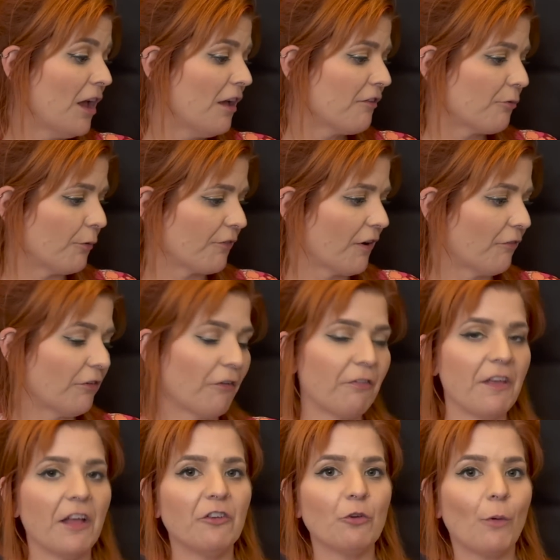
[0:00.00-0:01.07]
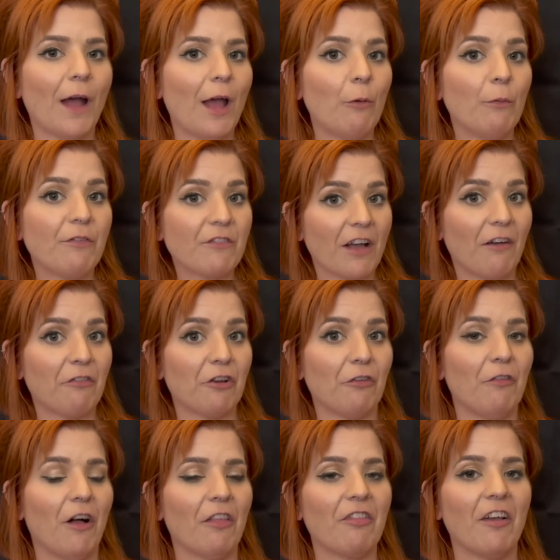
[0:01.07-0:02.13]
So we've covered off the underwear, we've covered
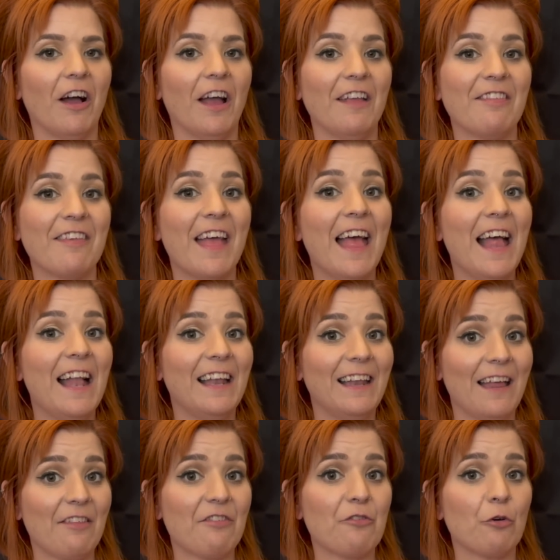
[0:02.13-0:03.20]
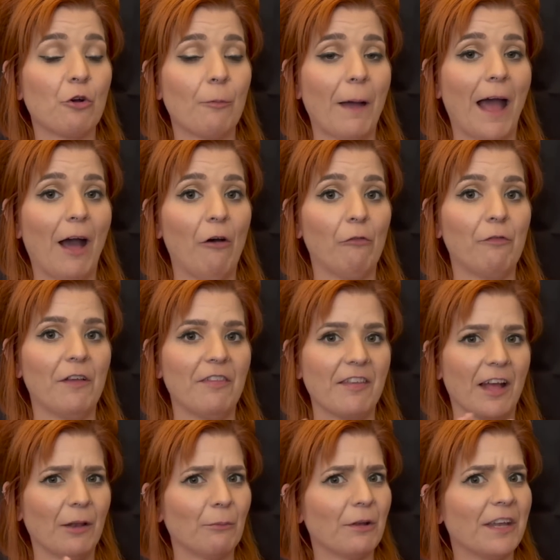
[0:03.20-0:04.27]
off our tights. Let's talk about outfits,
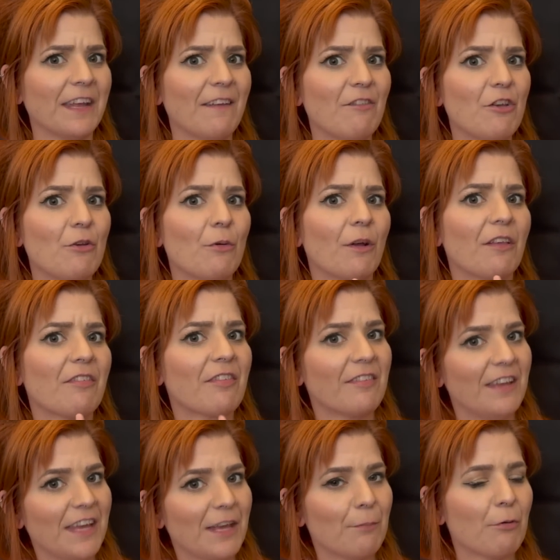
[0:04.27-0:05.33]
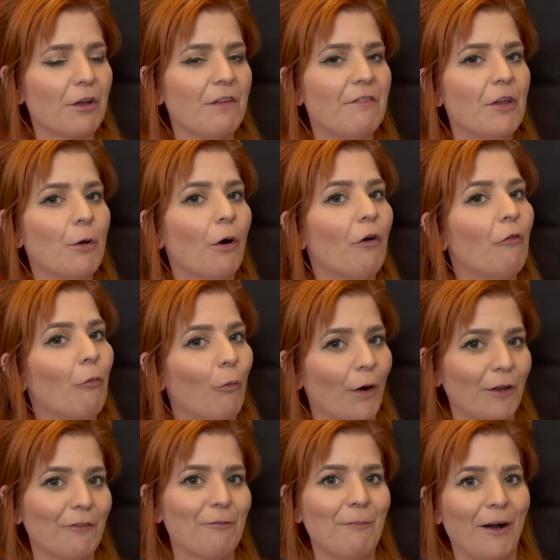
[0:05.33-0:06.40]
and I'm going to give you a sneak preview of
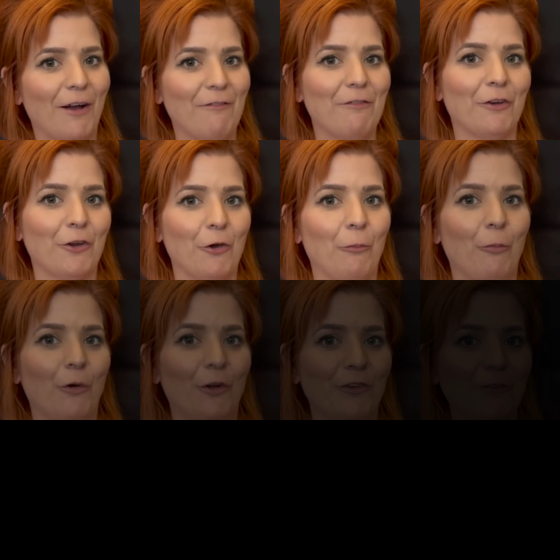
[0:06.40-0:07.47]
one of mine for Goodwood.